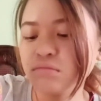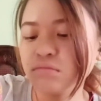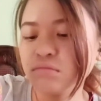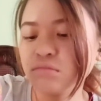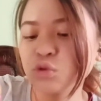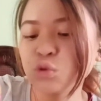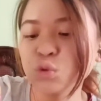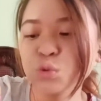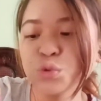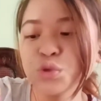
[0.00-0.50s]

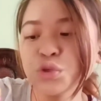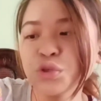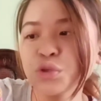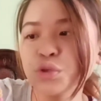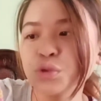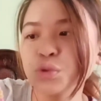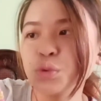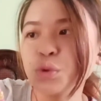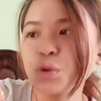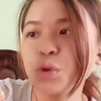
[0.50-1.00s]
choose
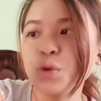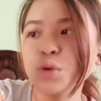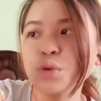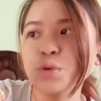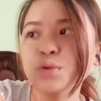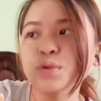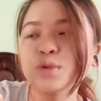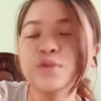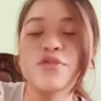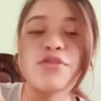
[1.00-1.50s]
to
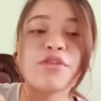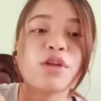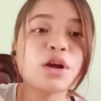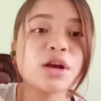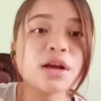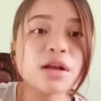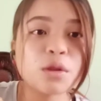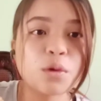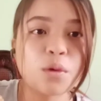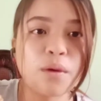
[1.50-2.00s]
use
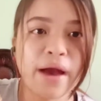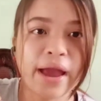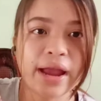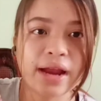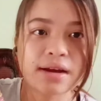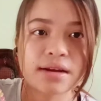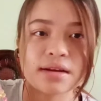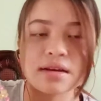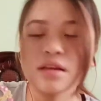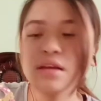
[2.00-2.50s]
floral
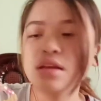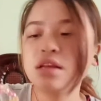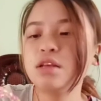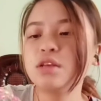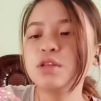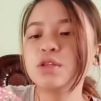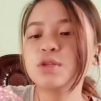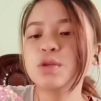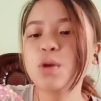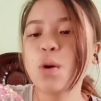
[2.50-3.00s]
wire
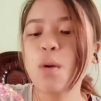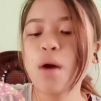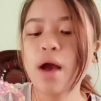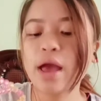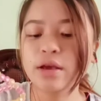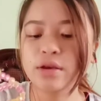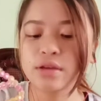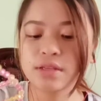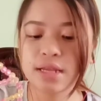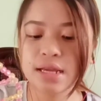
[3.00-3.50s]
so
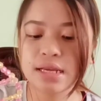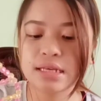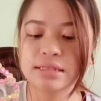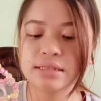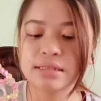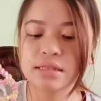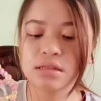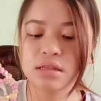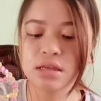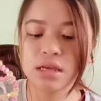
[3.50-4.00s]
I could
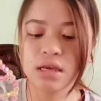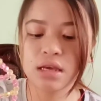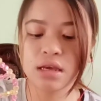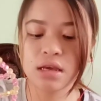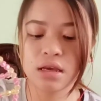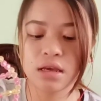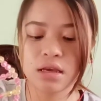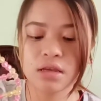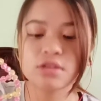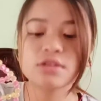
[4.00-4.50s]

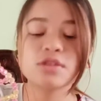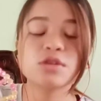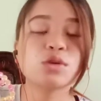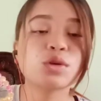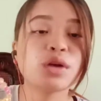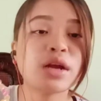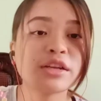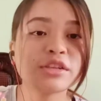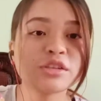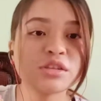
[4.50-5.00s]
easily
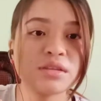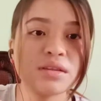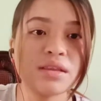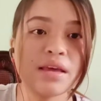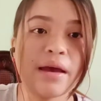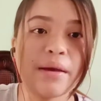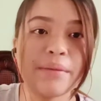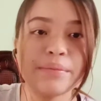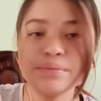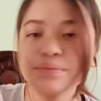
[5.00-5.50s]
stretch
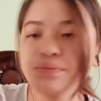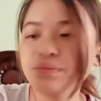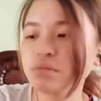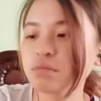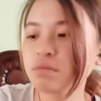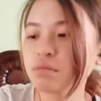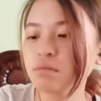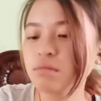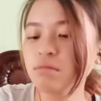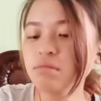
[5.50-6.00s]
them
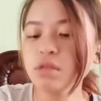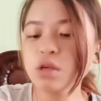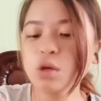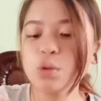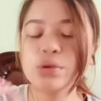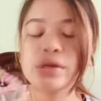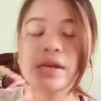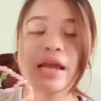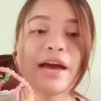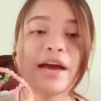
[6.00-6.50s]

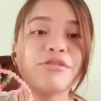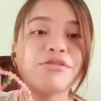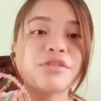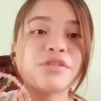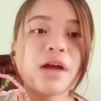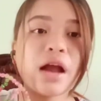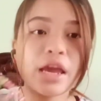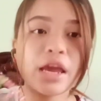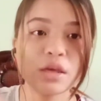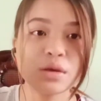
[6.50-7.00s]

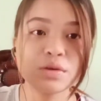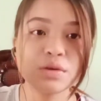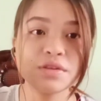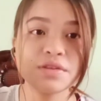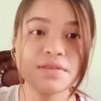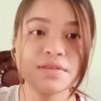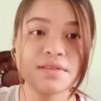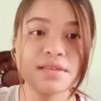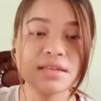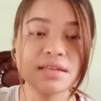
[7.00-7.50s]
whenever I use
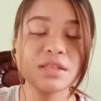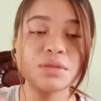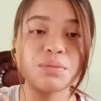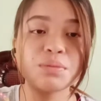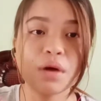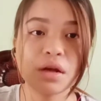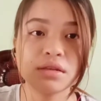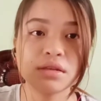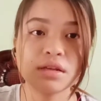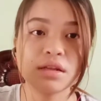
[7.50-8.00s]
this
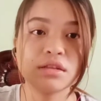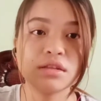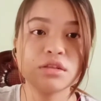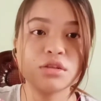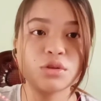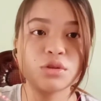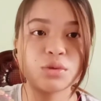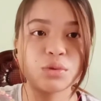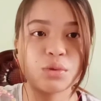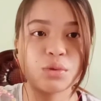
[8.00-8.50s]

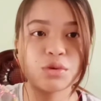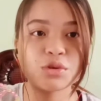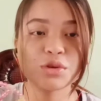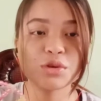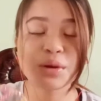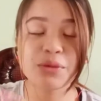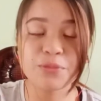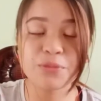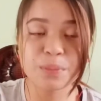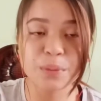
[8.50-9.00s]
model to
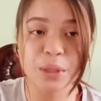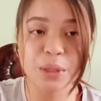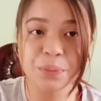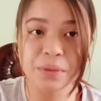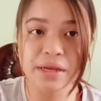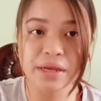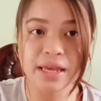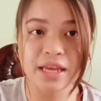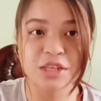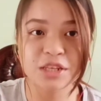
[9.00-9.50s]

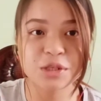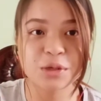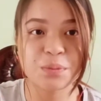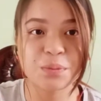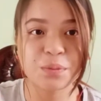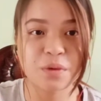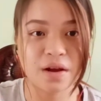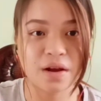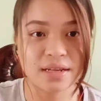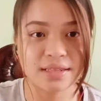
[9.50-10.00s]
replication
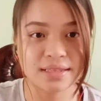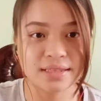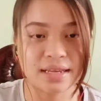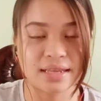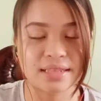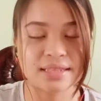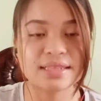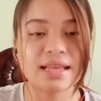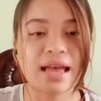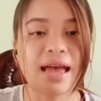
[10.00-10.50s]

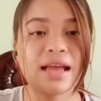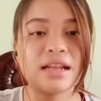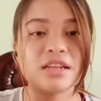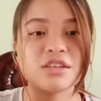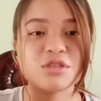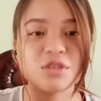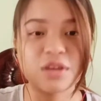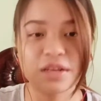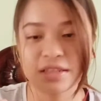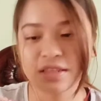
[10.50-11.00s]
process
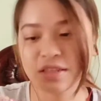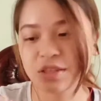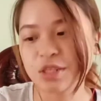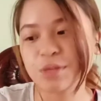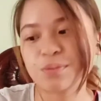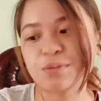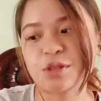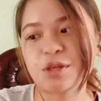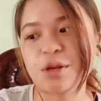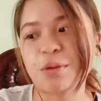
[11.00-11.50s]
and
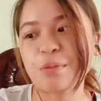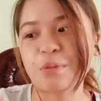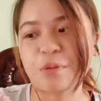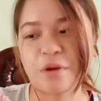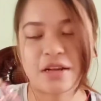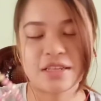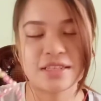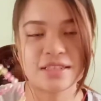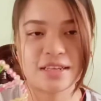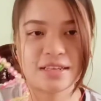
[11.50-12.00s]
transcription
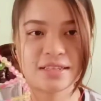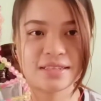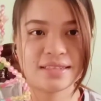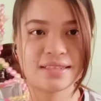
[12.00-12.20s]
process.